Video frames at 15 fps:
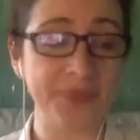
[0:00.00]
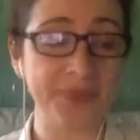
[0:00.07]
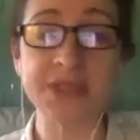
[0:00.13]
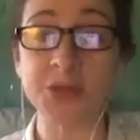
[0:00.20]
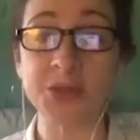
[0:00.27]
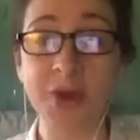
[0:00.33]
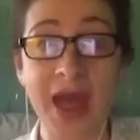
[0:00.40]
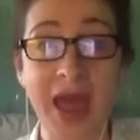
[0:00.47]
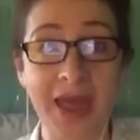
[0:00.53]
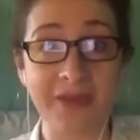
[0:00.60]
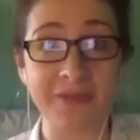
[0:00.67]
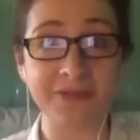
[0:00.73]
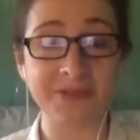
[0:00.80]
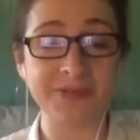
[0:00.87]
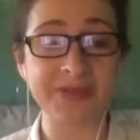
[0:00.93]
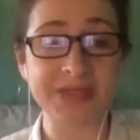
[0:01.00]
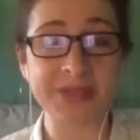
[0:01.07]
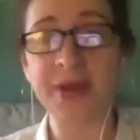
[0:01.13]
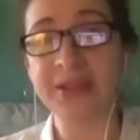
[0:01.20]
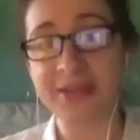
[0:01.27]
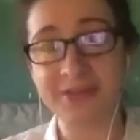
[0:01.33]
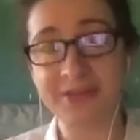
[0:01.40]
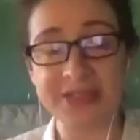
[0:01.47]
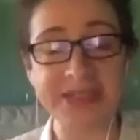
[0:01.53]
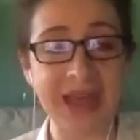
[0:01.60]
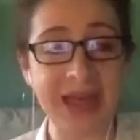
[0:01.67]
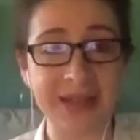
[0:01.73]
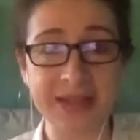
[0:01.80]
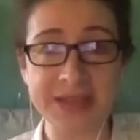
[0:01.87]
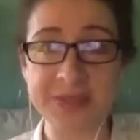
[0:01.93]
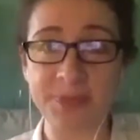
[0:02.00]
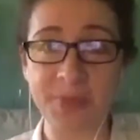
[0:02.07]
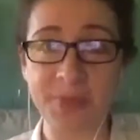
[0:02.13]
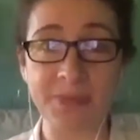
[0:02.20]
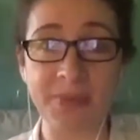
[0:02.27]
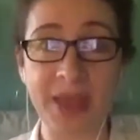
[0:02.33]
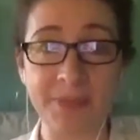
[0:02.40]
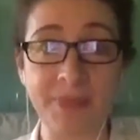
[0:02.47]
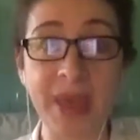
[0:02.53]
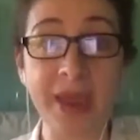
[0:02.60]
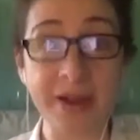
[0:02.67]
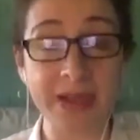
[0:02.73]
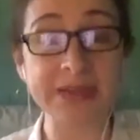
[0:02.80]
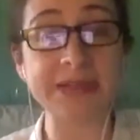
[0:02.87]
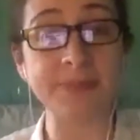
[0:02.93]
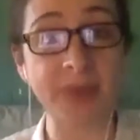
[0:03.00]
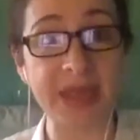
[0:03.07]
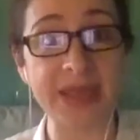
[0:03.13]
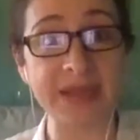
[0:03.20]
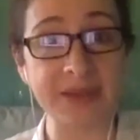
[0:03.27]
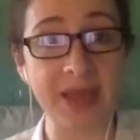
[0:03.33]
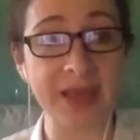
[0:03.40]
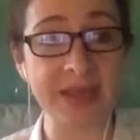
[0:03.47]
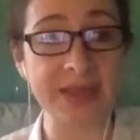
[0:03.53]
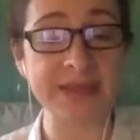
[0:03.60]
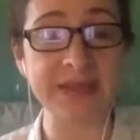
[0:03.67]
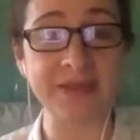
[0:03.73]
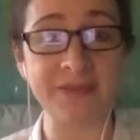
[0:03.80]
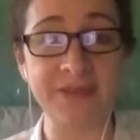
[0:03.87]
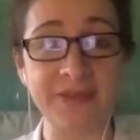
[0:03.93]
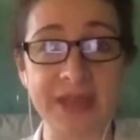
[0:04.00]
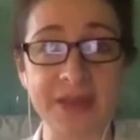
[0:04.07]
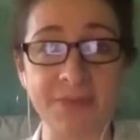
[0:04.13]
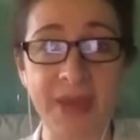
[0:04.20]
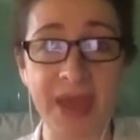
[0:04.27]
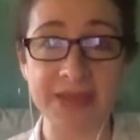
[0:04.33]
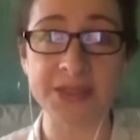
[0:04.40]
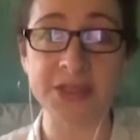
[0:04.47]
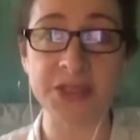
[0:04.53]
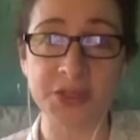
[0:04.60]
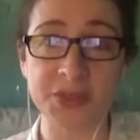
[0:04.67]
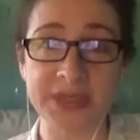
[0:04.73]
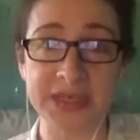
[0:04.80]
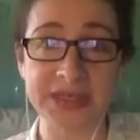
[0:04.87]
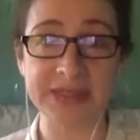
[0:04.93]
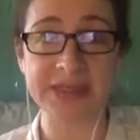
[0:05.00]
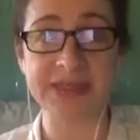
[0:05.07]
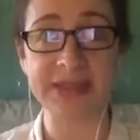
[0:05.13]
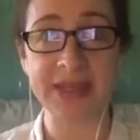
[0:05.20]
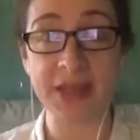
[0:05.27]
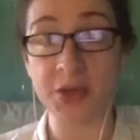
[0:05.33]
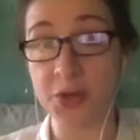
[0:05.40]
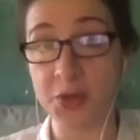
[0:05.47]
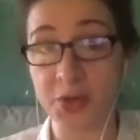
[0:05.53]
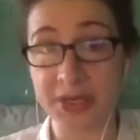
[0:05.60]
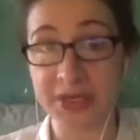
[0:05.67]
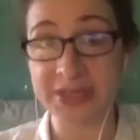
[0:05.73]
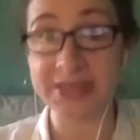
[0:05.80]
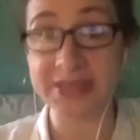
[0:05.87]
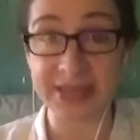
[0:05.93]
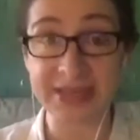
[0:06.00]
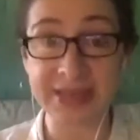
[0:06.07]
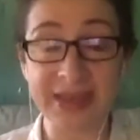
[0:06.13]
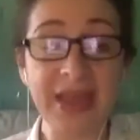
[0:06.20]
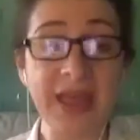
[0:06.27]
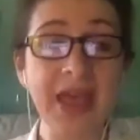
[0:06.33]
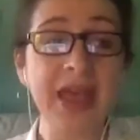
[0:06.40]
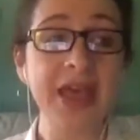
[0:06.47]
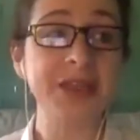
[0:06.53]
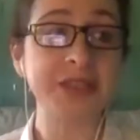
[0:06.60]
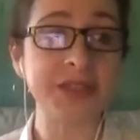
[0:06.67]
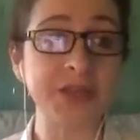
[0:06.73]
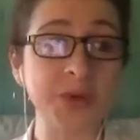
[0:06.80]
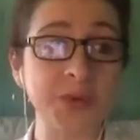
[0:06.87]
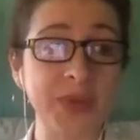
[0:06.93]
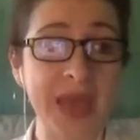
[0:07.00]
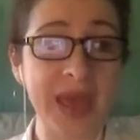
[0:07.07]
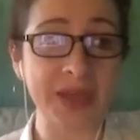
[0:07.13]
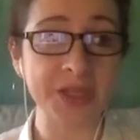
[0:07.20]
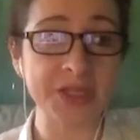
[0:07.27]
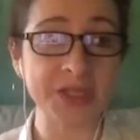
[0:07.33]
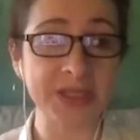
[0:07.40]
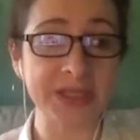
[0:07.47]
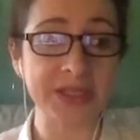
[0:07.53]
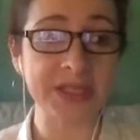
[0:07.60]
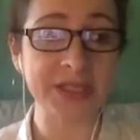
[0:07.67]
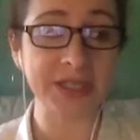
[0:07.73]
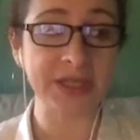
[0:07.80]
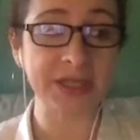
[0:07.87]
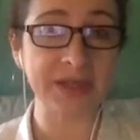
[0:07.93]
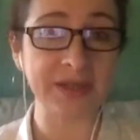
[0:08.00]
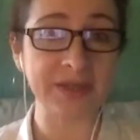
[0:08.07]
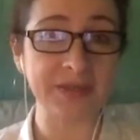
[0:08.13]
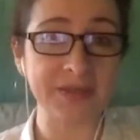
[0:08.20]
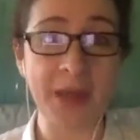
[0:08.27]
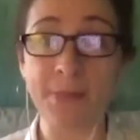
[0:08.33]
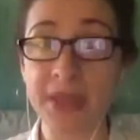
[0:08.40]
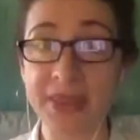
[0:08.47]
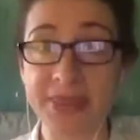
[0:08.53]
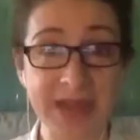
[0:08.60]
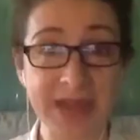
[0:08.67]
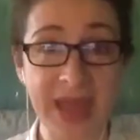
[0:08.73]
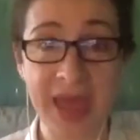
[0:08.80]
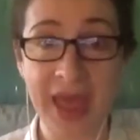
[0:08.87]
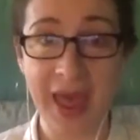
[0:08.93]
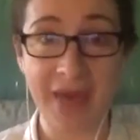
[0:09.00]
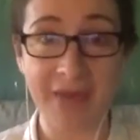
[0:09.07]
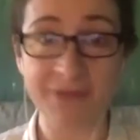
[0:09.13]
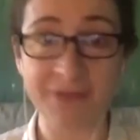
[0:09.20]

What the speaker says: drive. So I live in Dallas, but my parents and my in-laws live in Massachusetts and New York City. So we actually took a month and a half